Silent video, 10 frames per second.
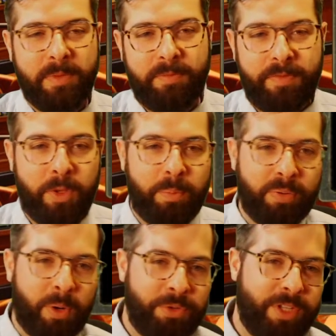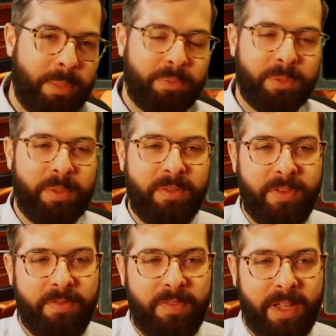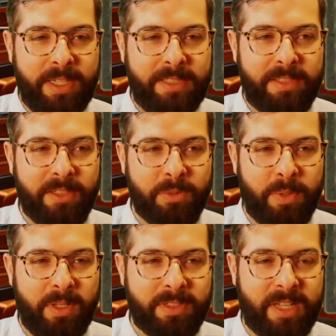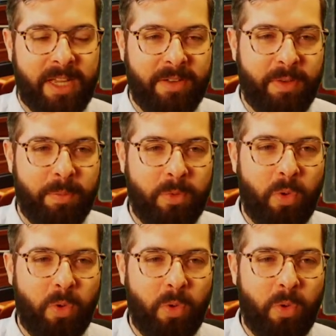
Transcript: few pro tips, a bit of advice, as well as kind of a